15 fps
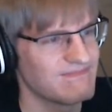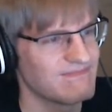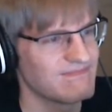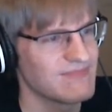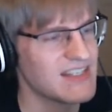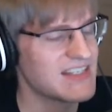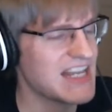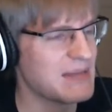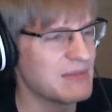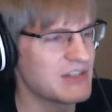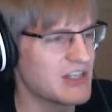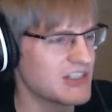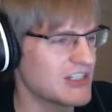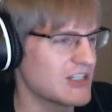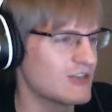This game is
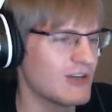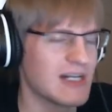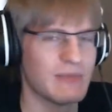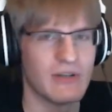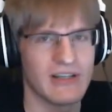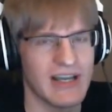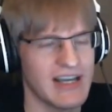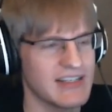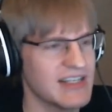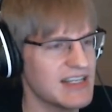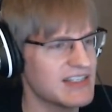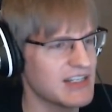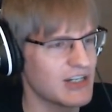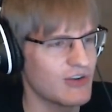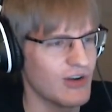just incredible, guys.
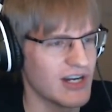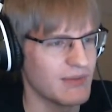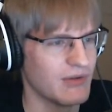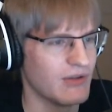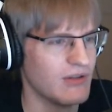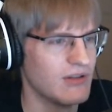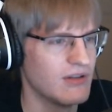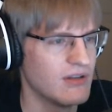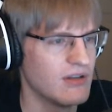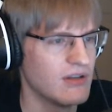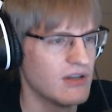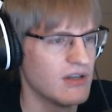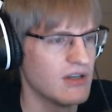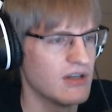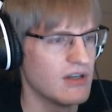It's incredible.
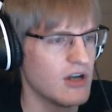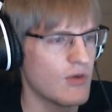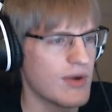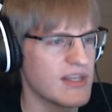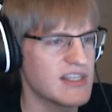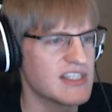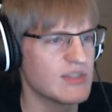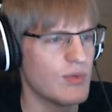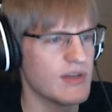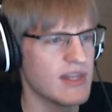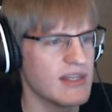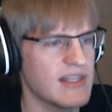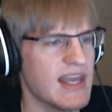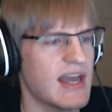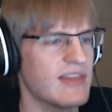Oh, right, this is the one
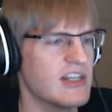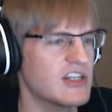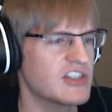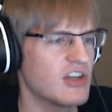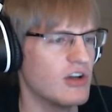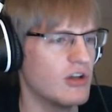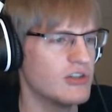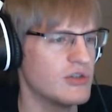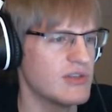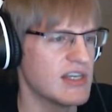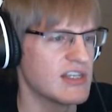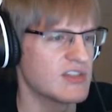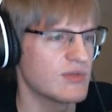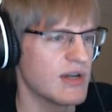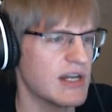that, yeah, they just all do
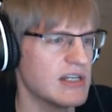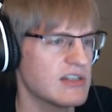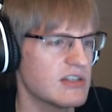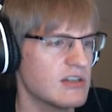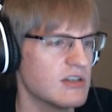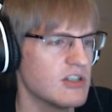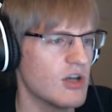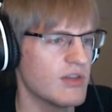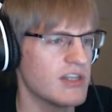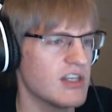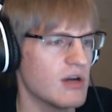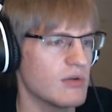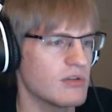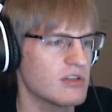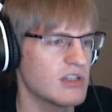this, right? No, they
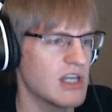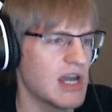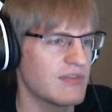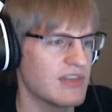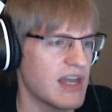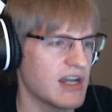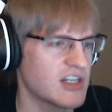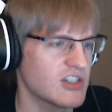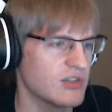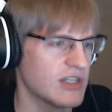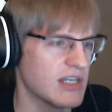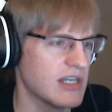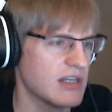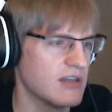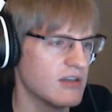don't. You have to
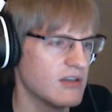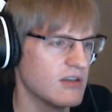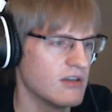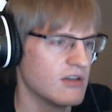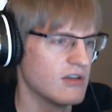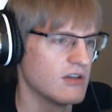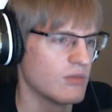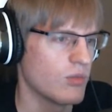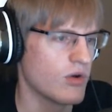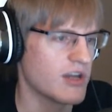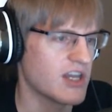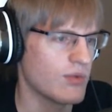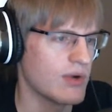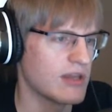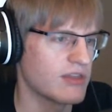actually work
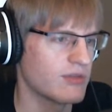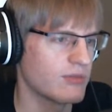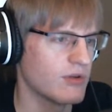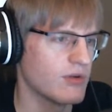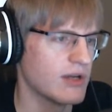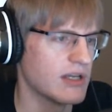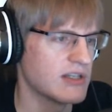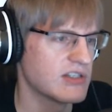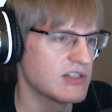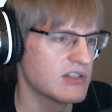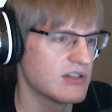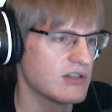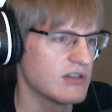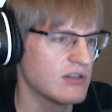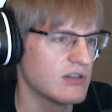your way through it.
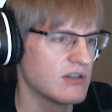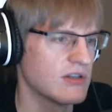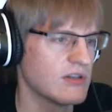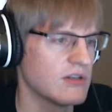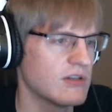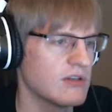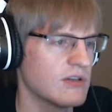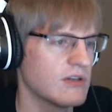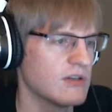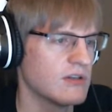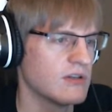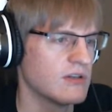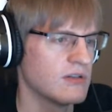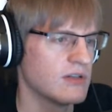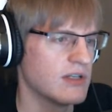
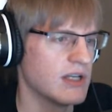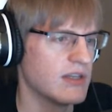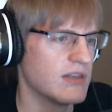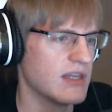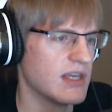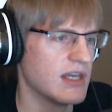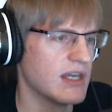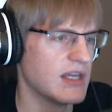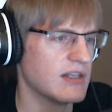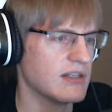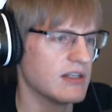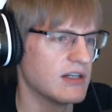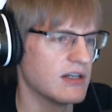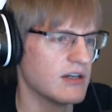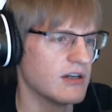And then
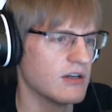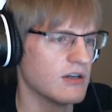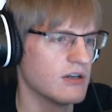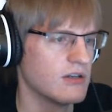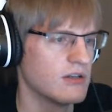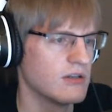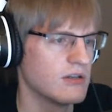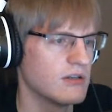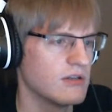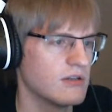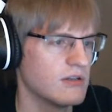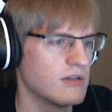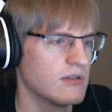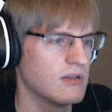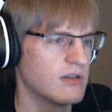there.
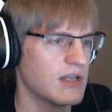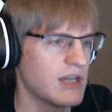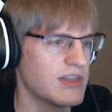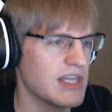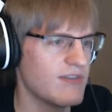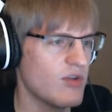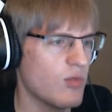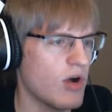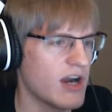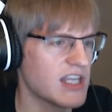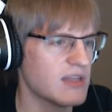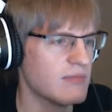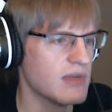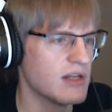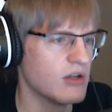I think if you walk
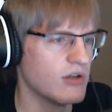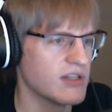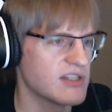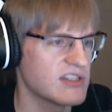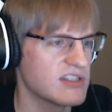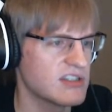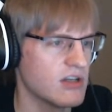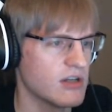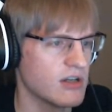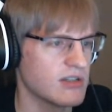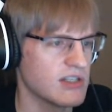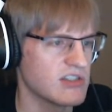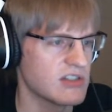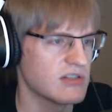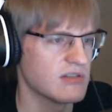in the middle, it's, oh no, it doesn't.